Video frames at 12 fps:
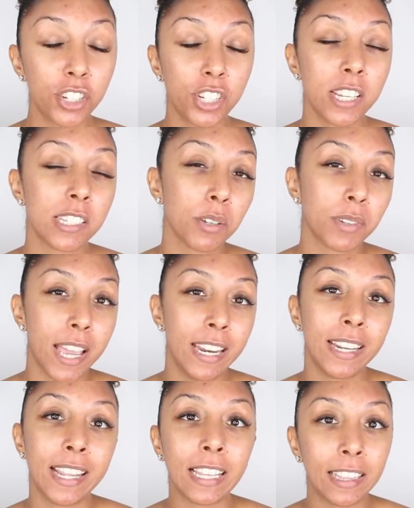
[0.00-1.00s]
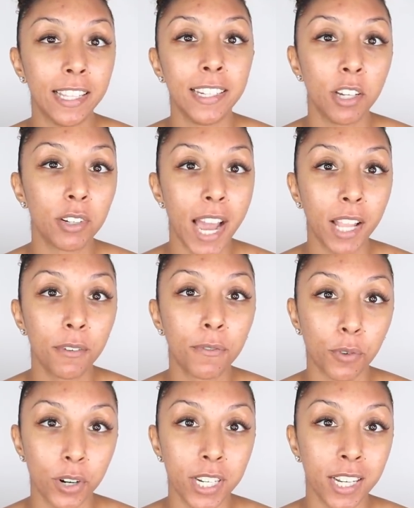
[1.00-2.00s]
She's located in Glendale,
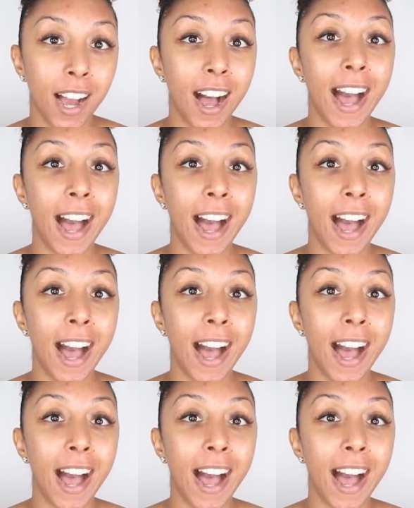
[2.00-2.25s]
California.